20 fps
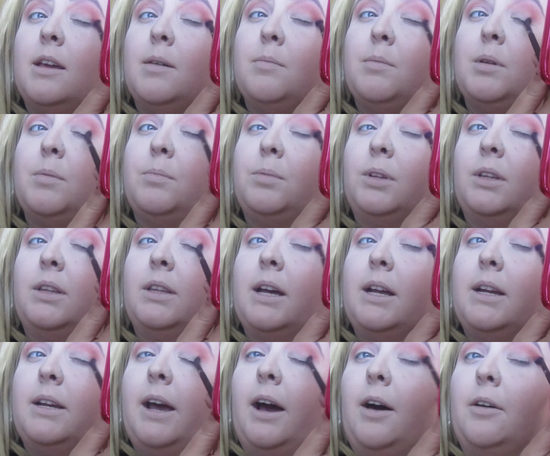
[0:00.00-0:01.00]
I'm going to blend that
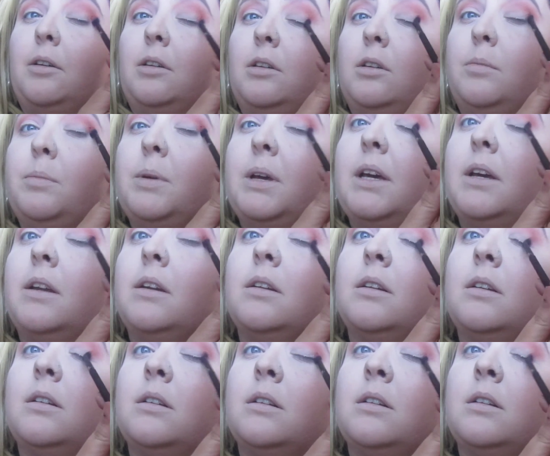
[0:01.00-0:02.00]
down a little bit
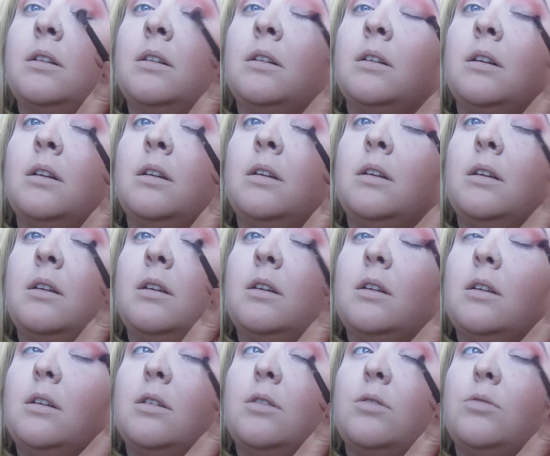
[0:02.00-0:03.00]

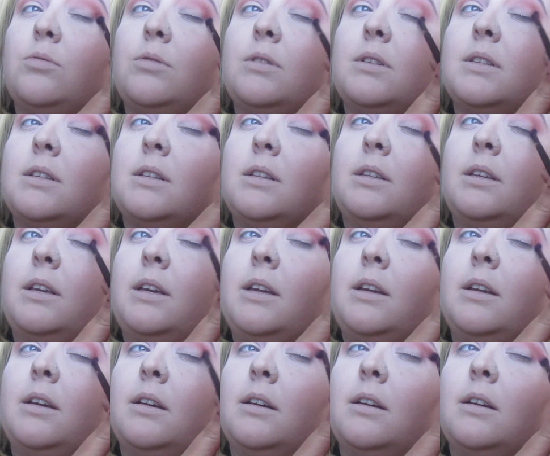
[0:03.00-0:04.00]
towards the
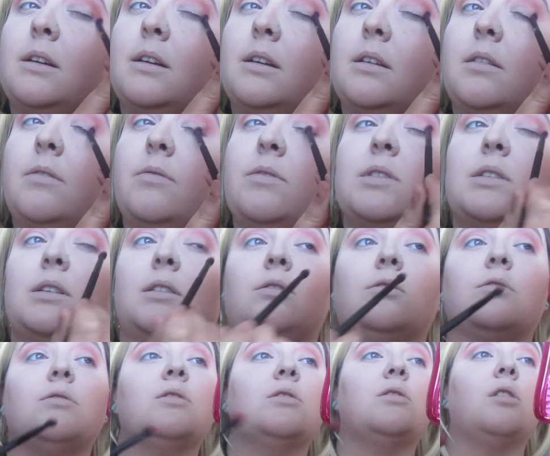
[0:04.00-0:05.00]
lid. Give us a little
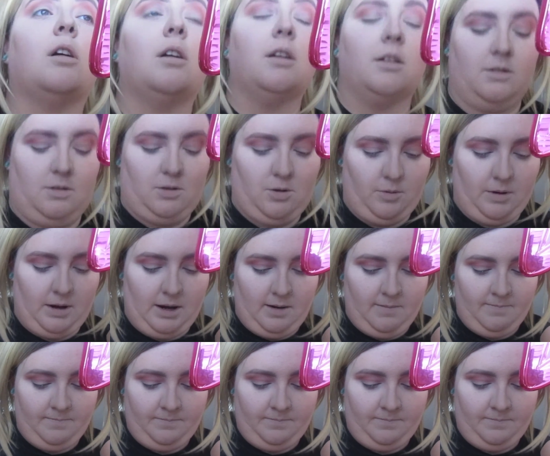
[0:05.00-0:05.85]
start to a